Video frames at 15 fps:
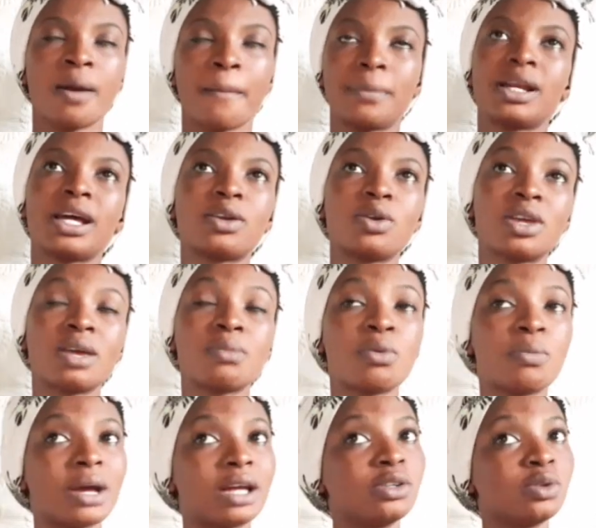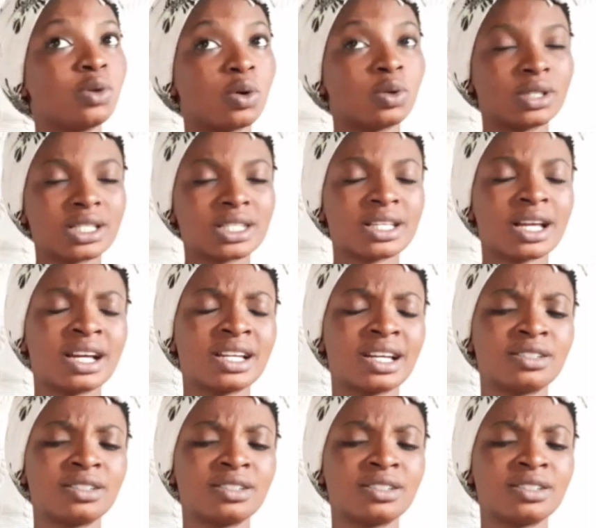but like, okay, mommy, I don't understand.